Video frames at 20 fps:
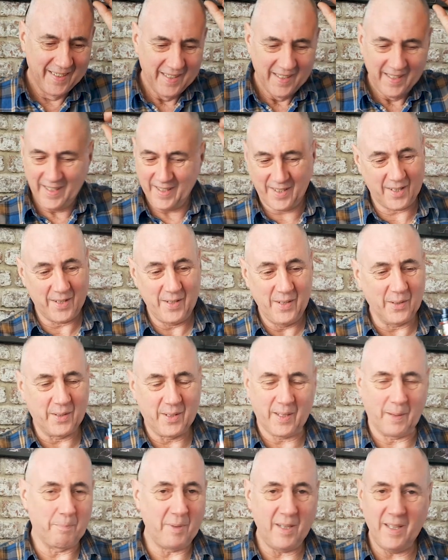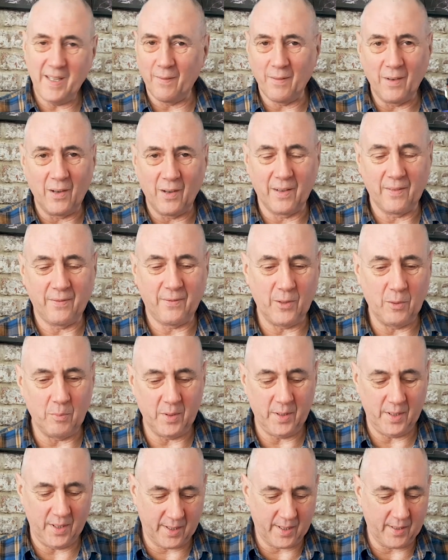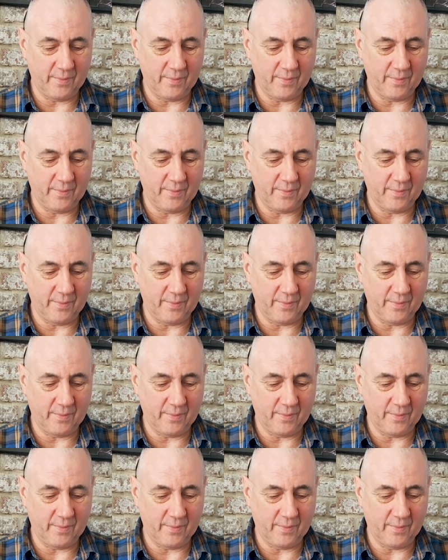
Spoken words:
It's nuts. I've been having a lot of fun with this.